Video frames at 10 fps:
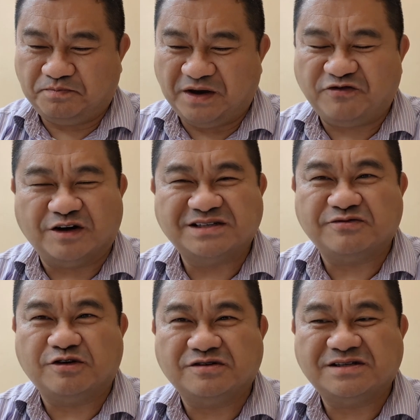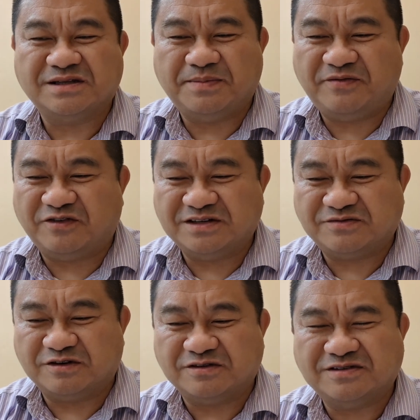beef rice rolls. Beef
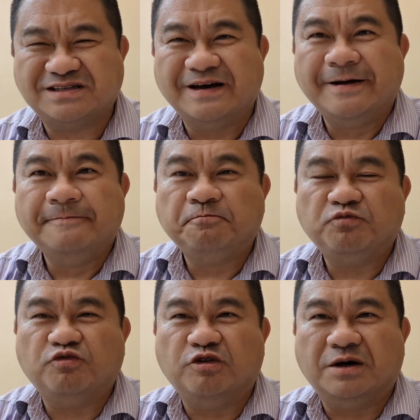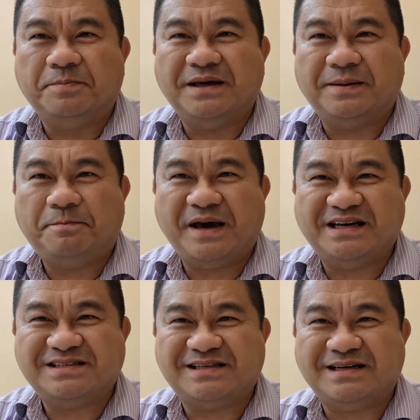rice rolls were a bit
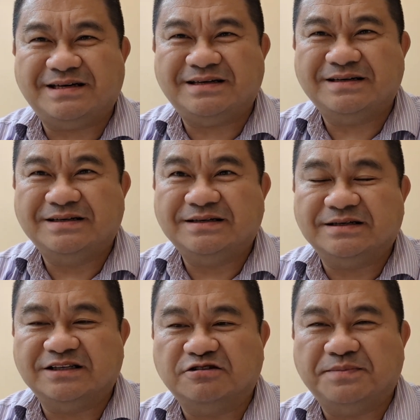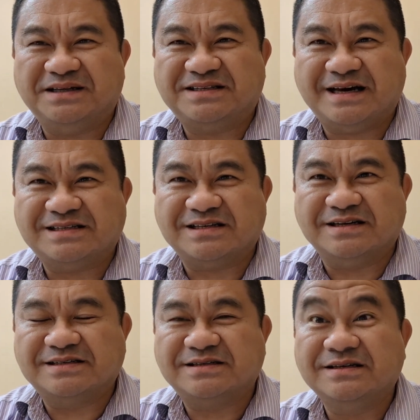pasty, a little bit
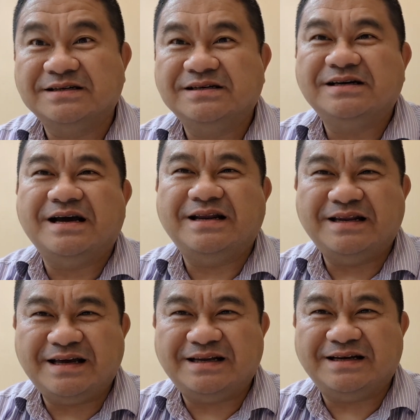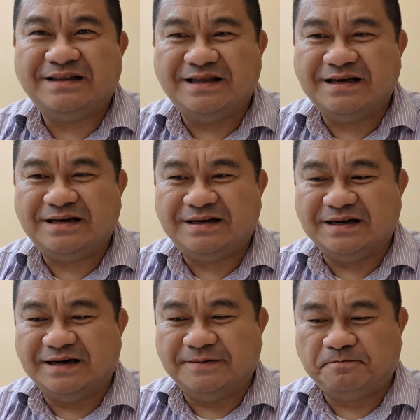tasteless. It needed
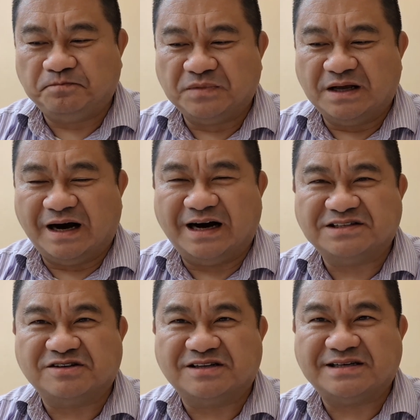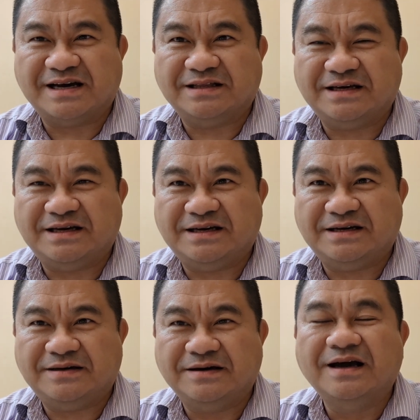the hot sauce and
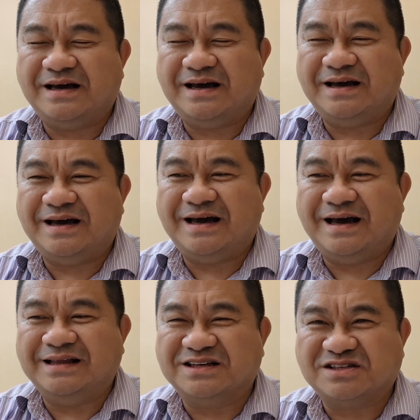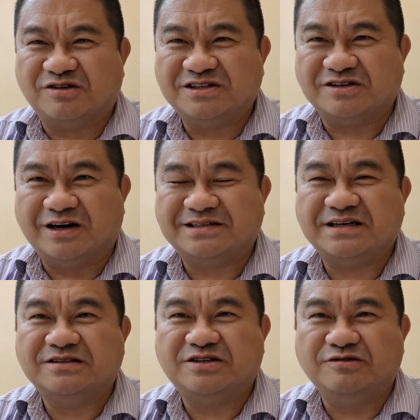the soy
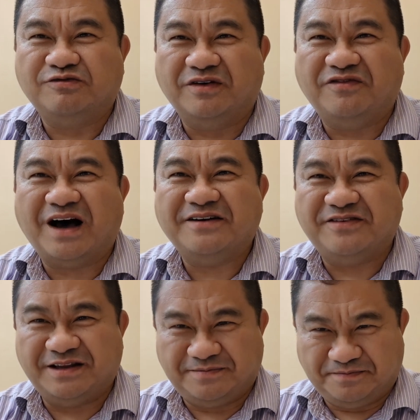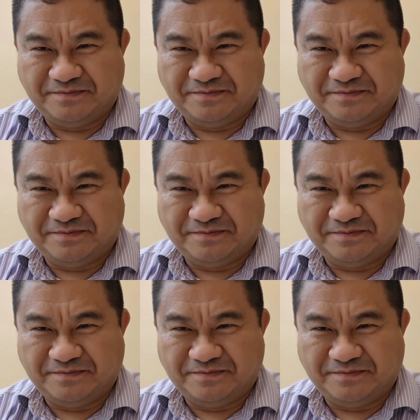sauce to revive it.